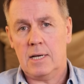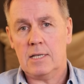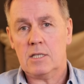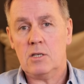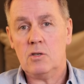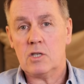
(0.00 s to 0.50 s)
And
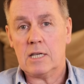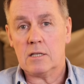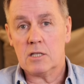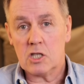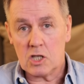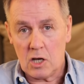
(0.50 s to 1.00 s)
it's hugely
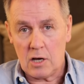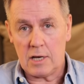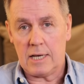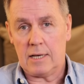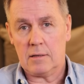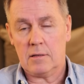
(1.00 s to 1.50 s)

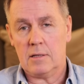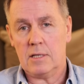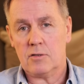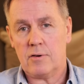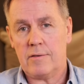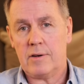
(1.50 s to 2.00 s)
concerning that
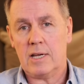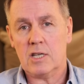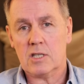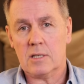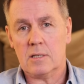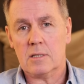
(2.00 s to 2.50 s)
these
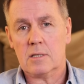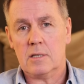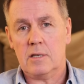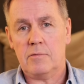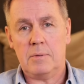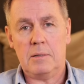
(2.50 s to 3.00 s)
revelations
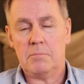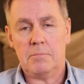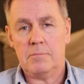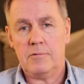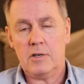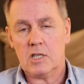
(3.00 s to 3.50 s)
have been
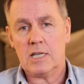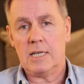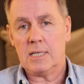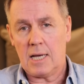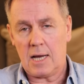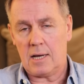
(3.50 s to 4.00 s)
virtually
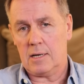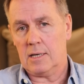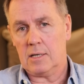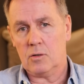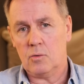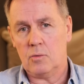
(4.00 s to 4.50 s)
entirely
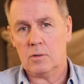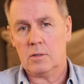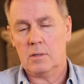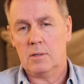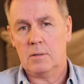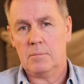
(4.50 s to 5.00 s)
ignored
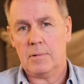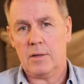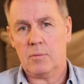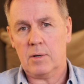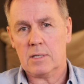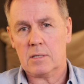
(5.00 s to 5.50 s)
by
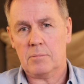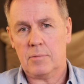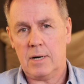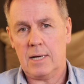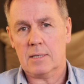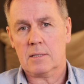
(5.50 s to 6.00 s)
the Western
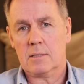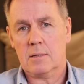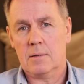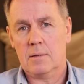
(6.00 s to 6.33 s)
press.